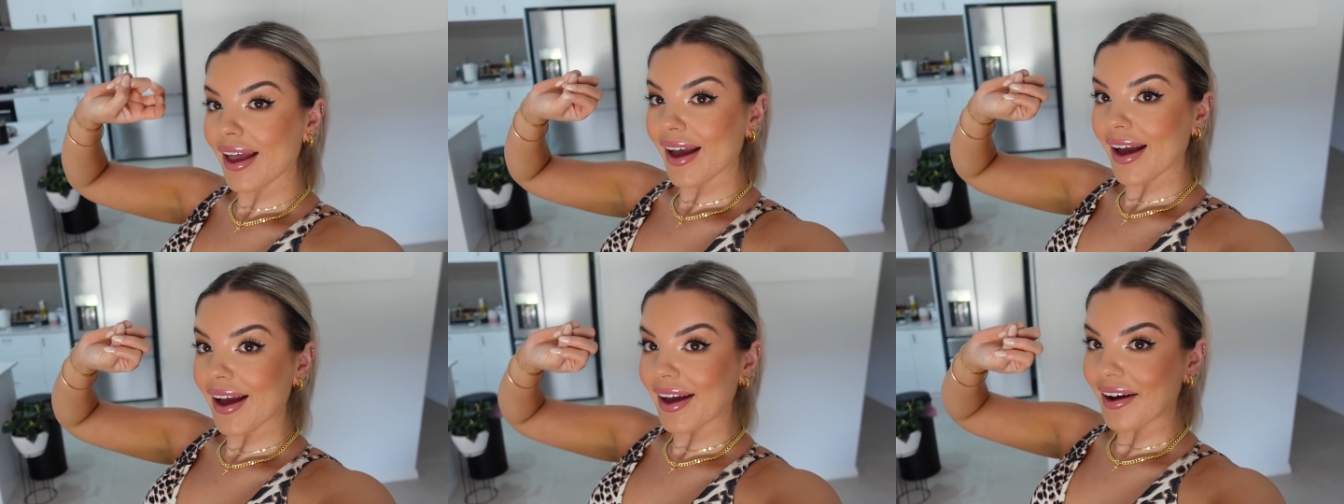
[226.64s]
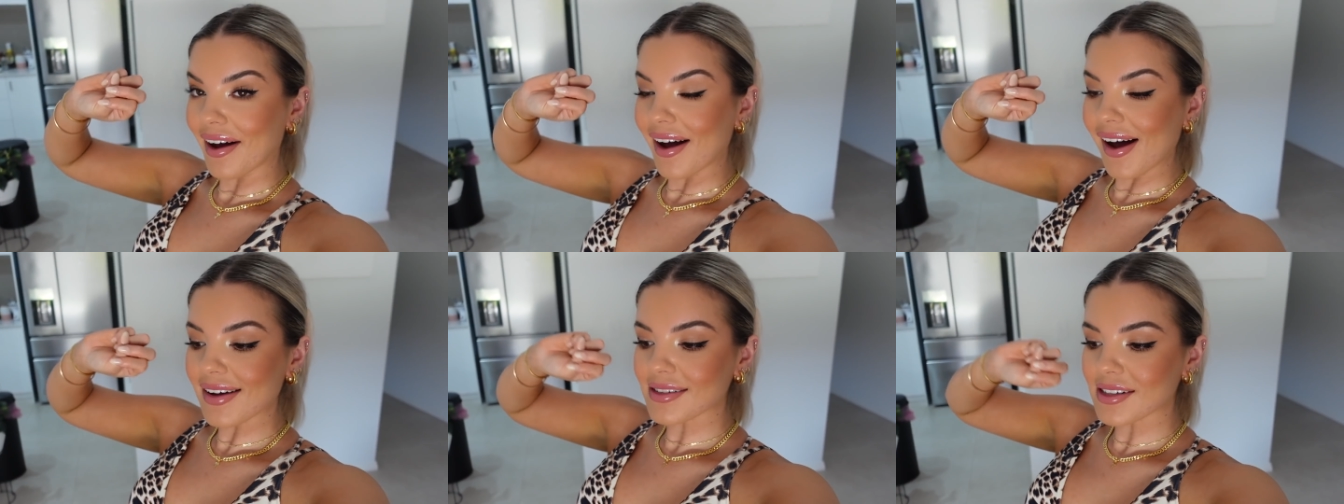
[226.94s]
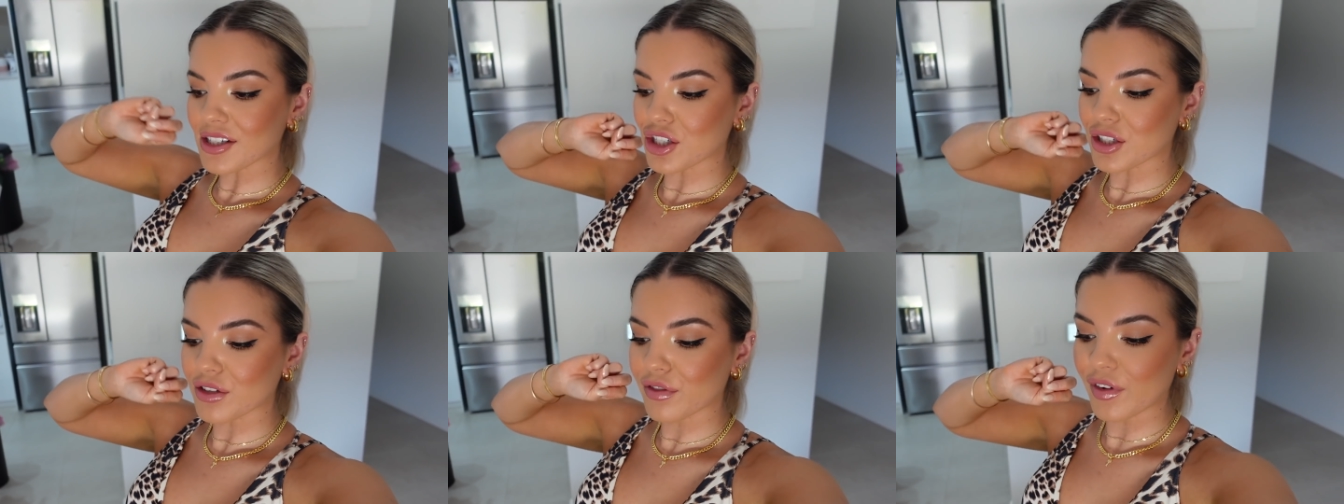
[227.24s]
Hey guys,
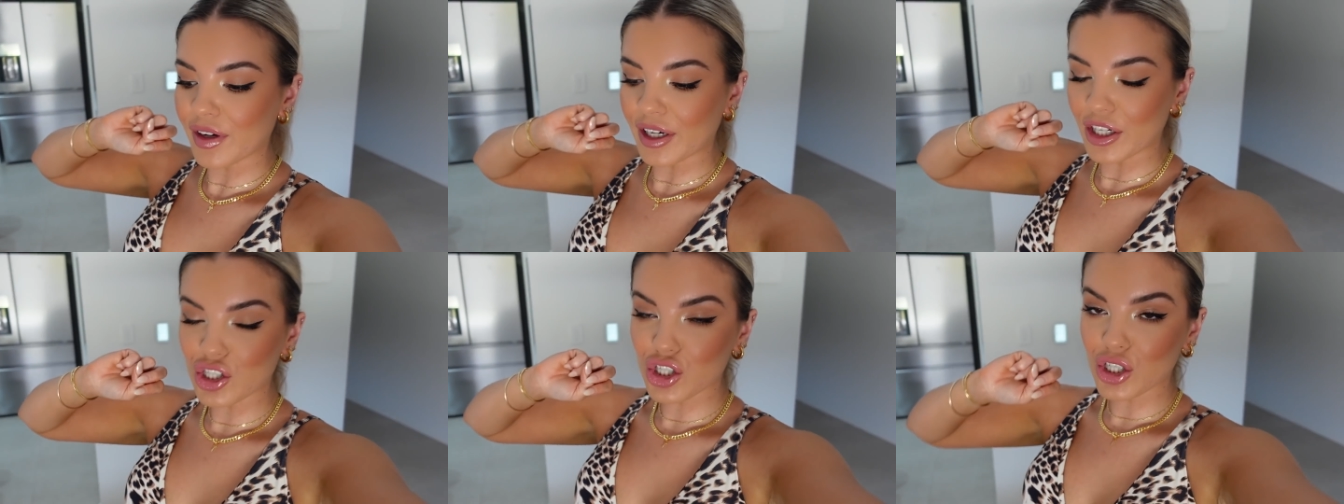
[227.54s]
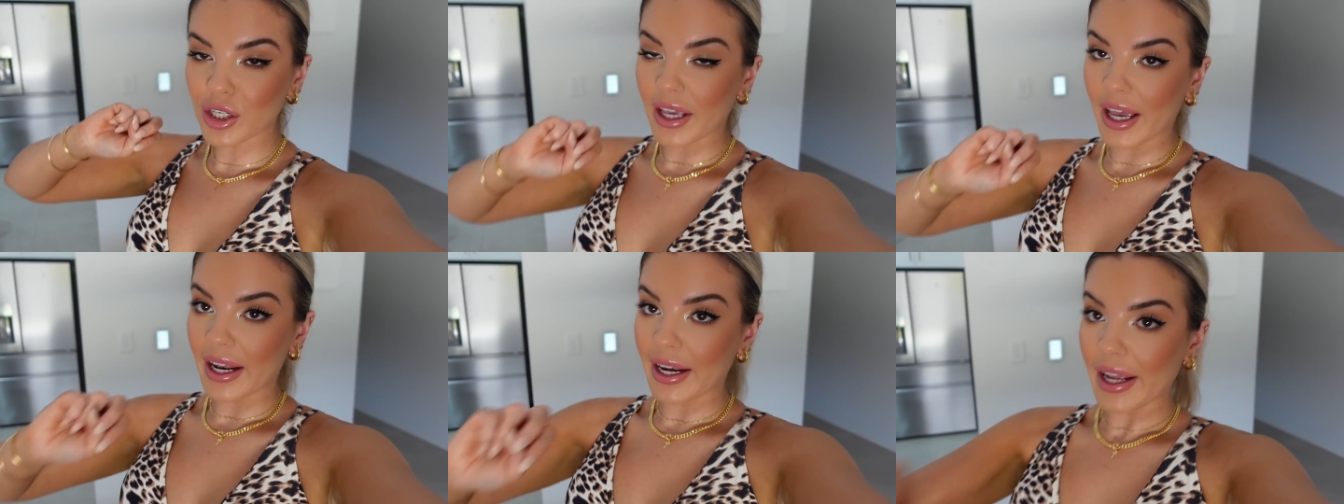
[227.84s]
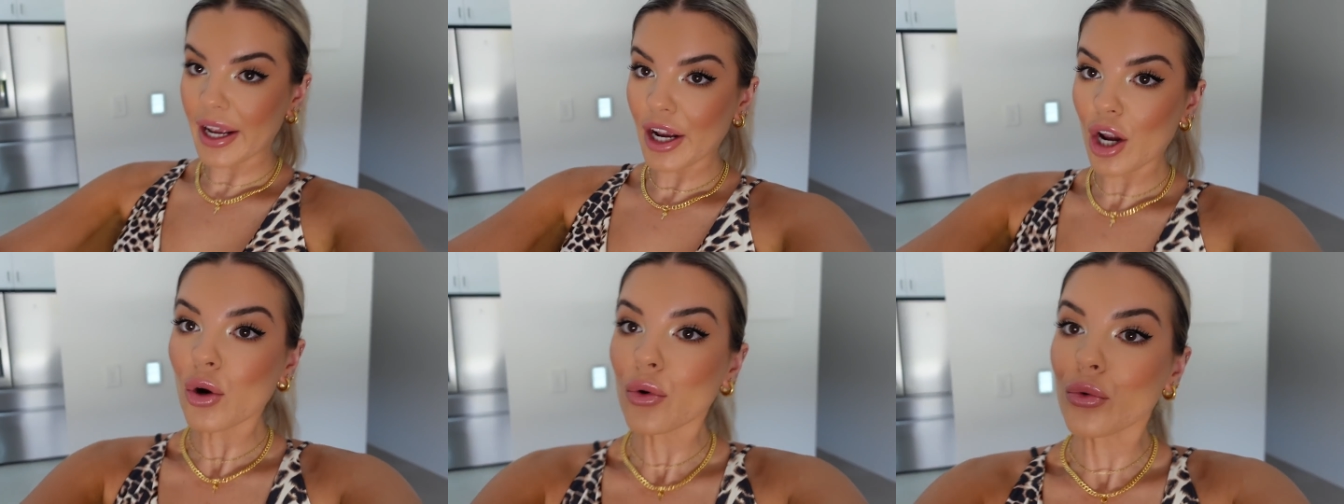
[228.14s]
I just finished
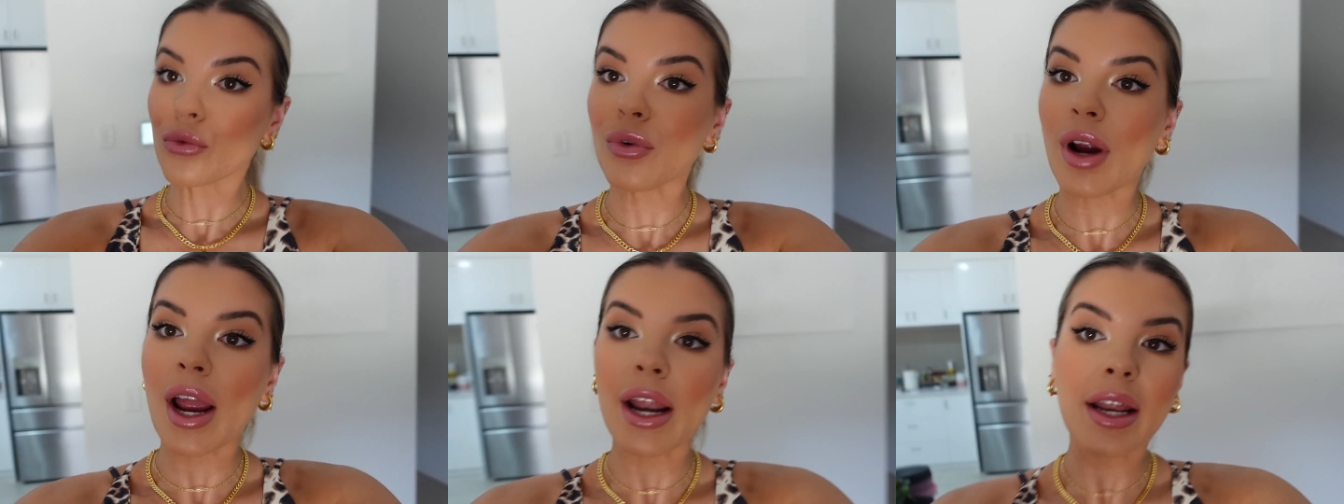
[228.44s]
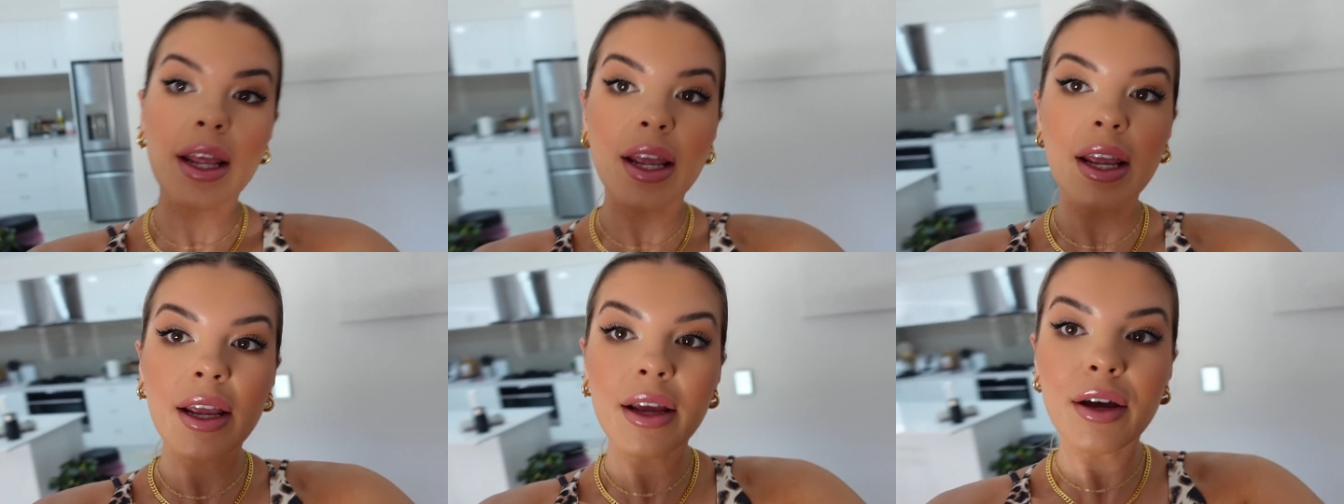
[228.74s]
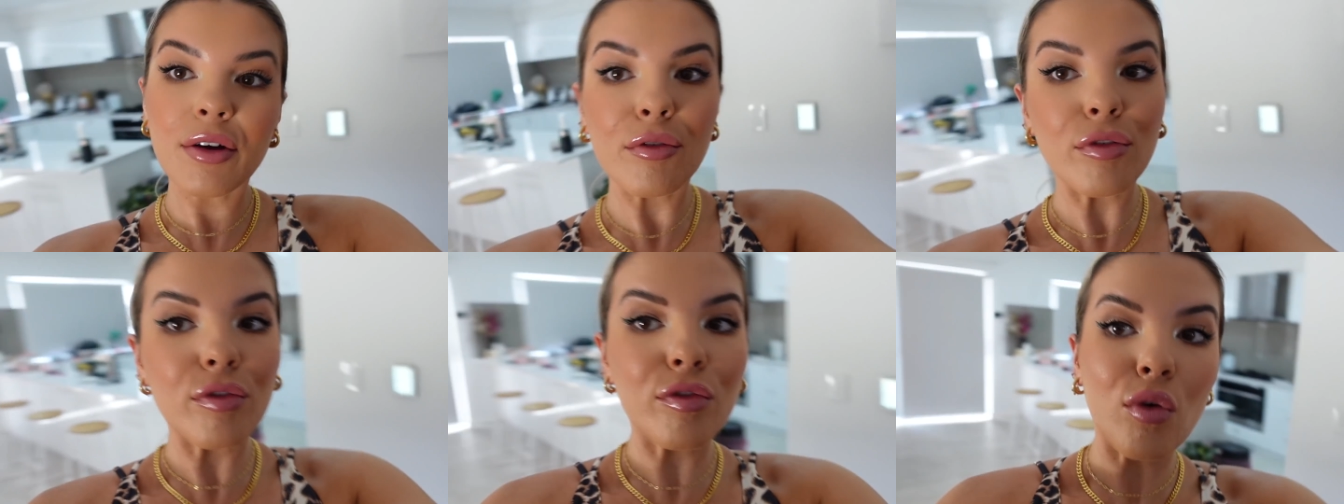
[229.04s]
getting ready
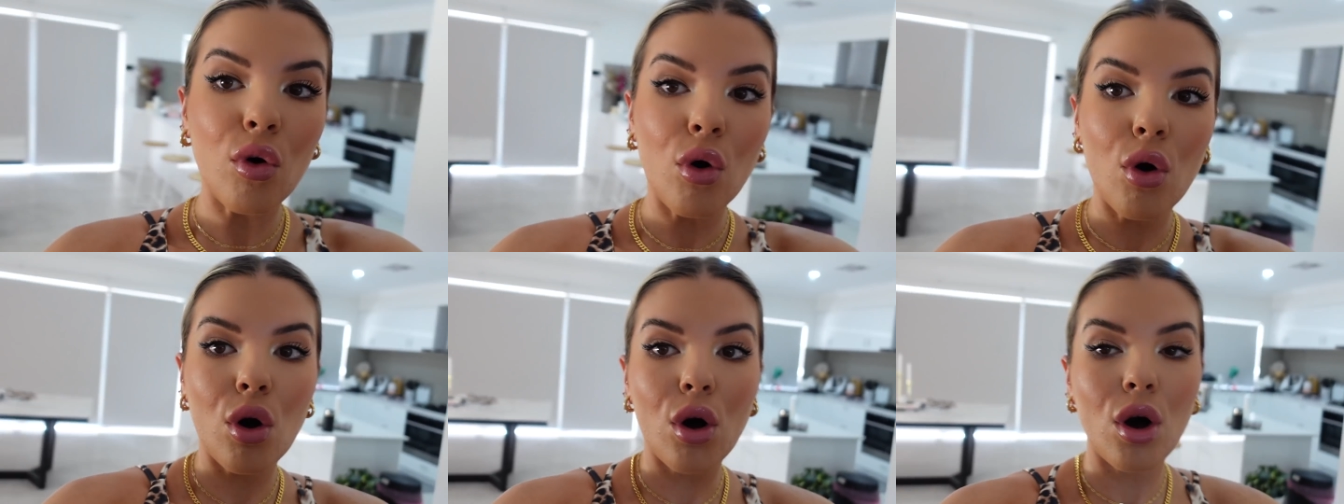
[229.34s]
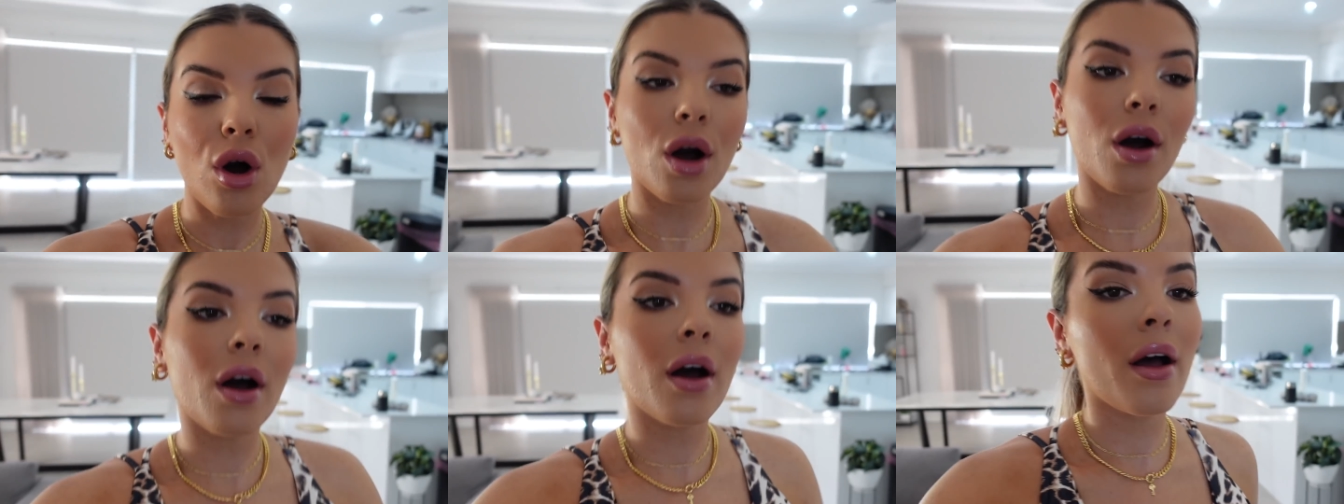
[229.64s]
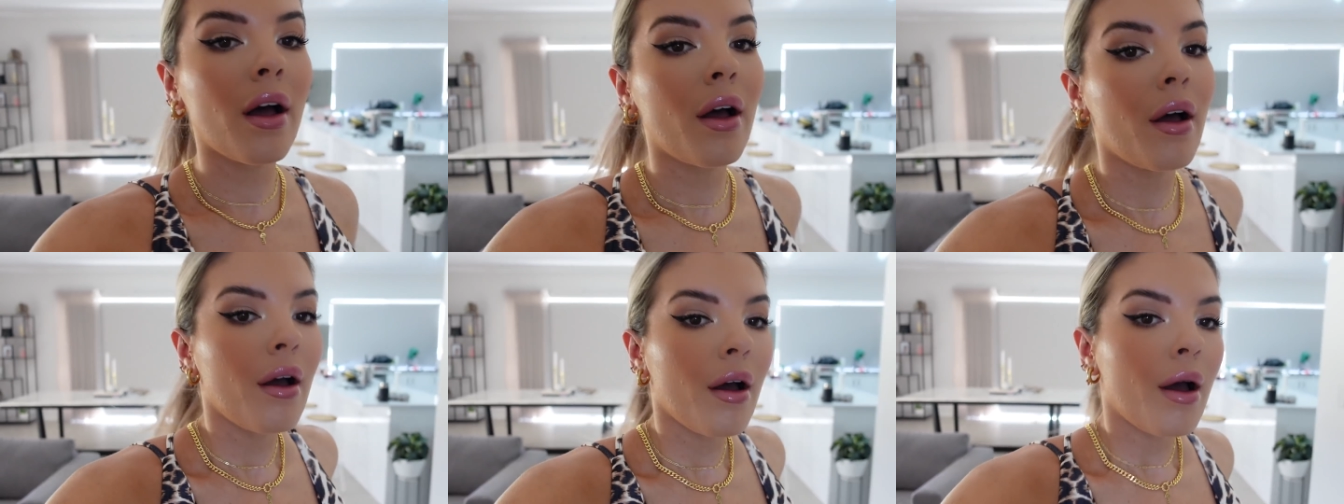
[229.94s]
for